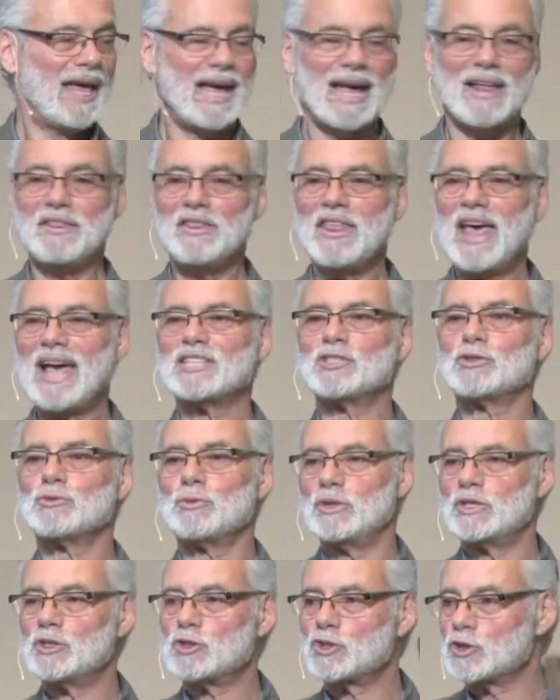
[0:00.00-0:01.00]
And that's
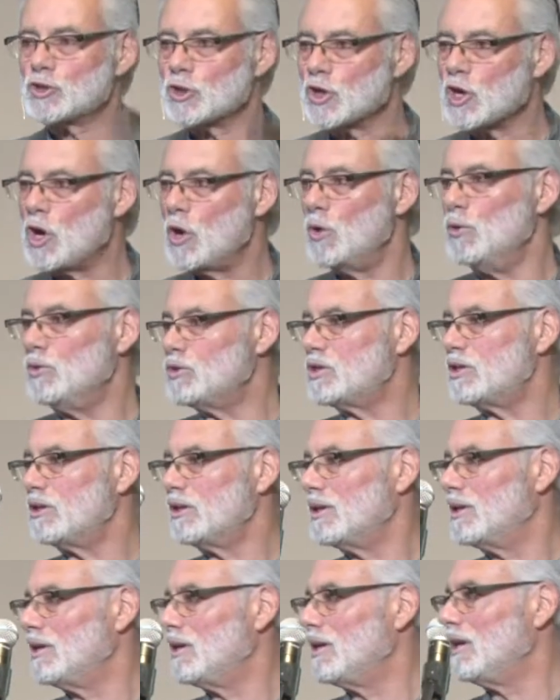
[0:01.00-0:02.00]
what Sukkot
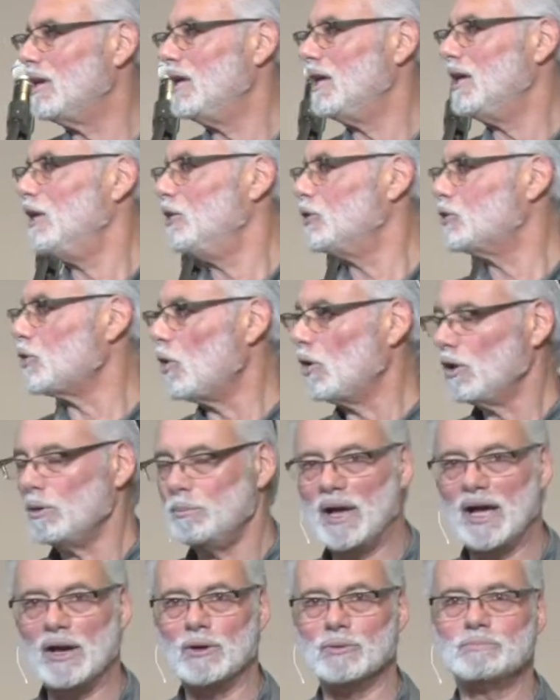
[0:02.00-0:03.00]
is all
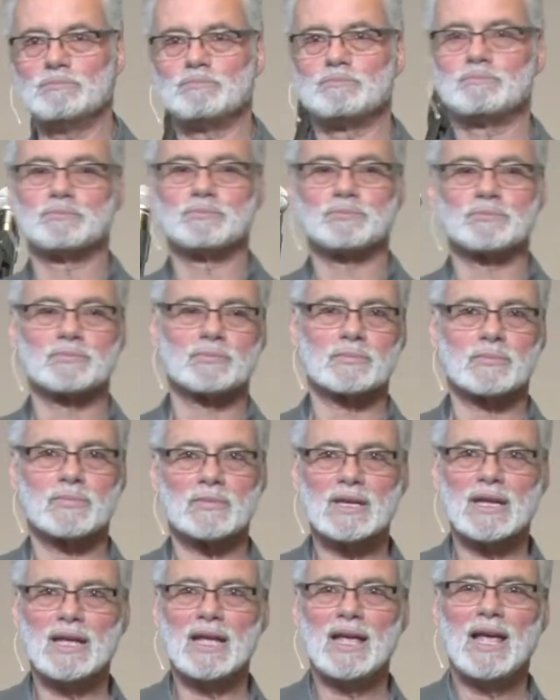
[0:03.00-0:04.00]
about.
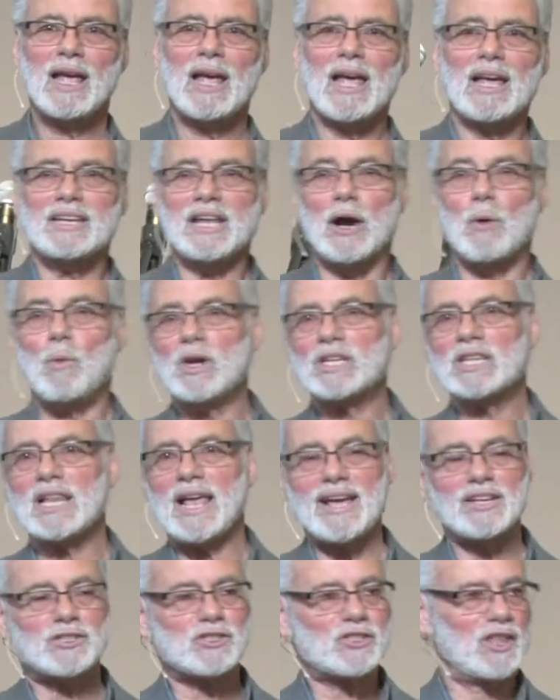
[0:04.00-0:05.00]
Now, one
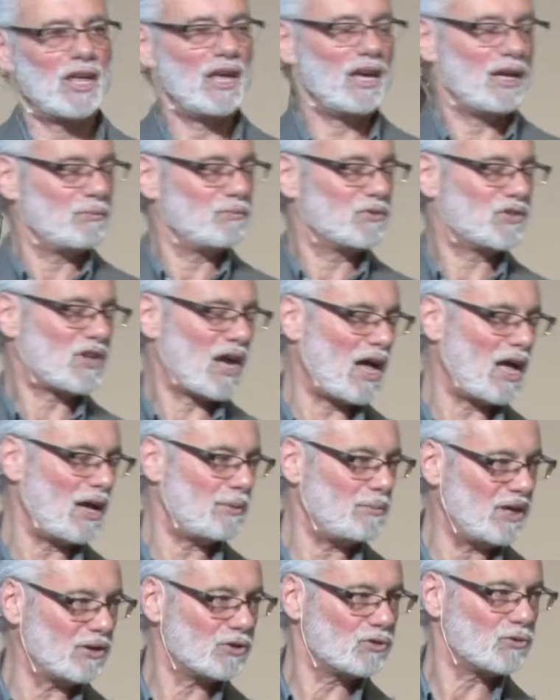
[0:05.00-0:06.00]
last thing, and
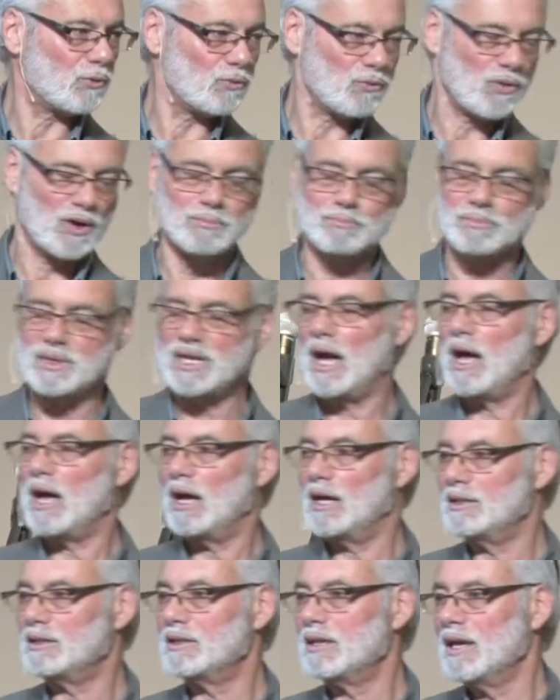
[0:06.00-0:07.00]
time has run
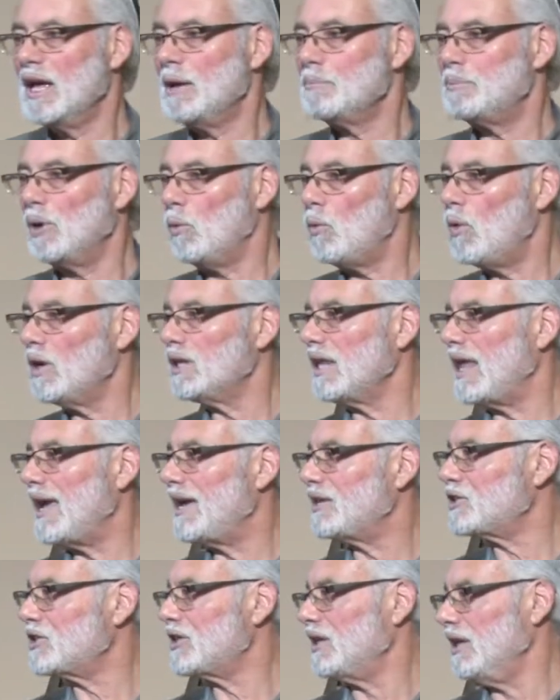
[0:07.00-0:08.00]
beyond. But one
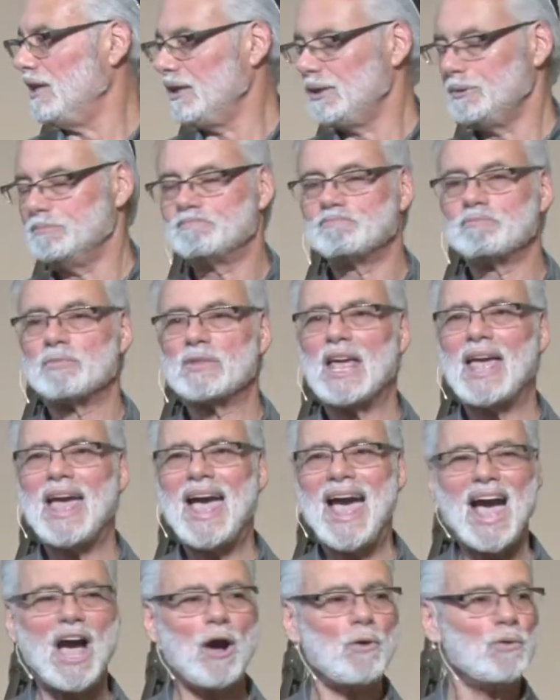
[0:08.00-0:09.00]
last thing.
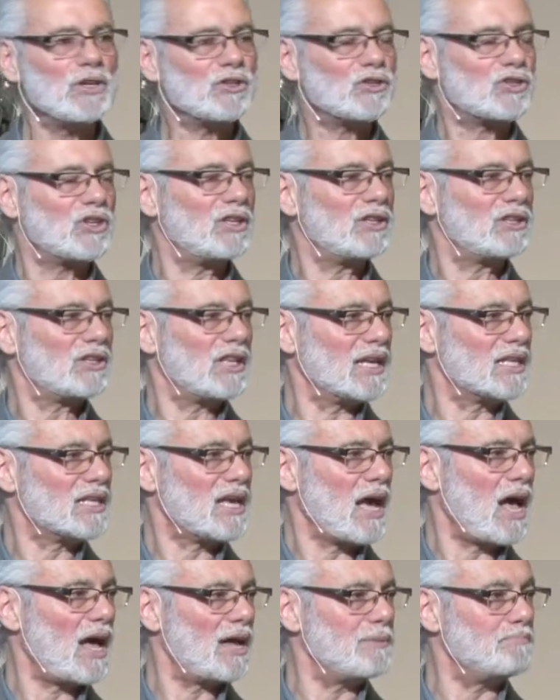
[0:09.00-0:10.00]
How is it that
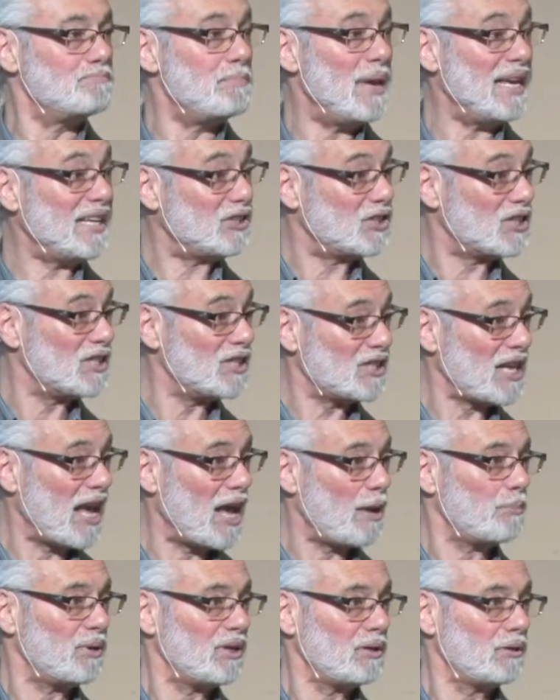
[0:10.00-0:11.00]
God makes this
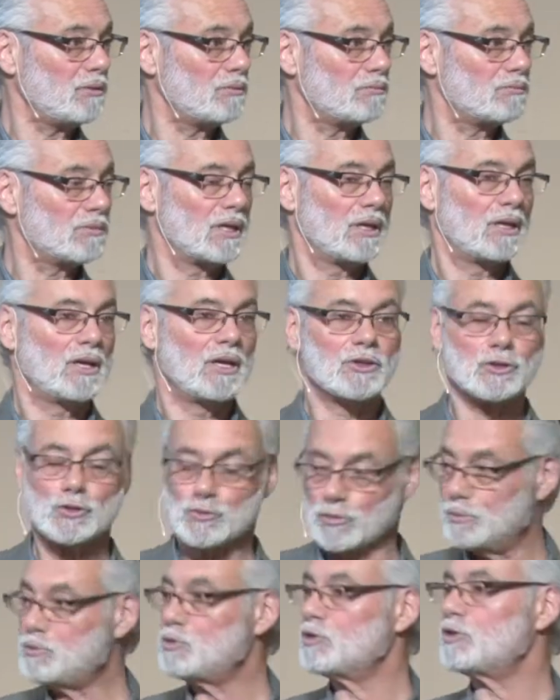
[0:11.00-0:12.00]
happen?
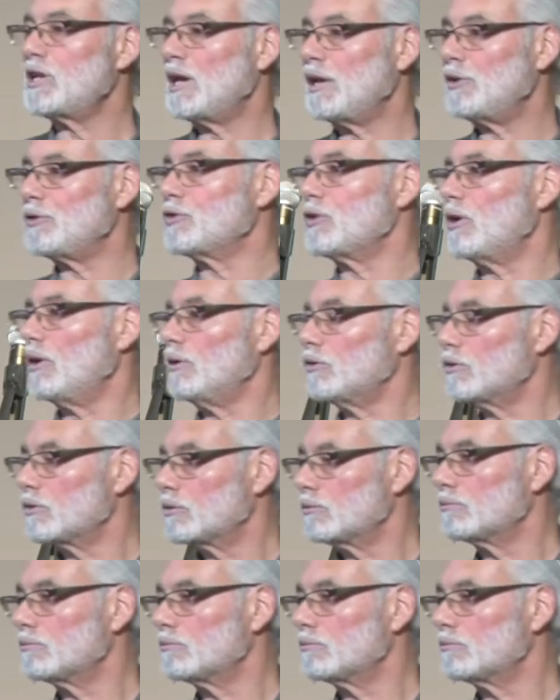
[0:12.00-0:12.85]
Scripture tells us.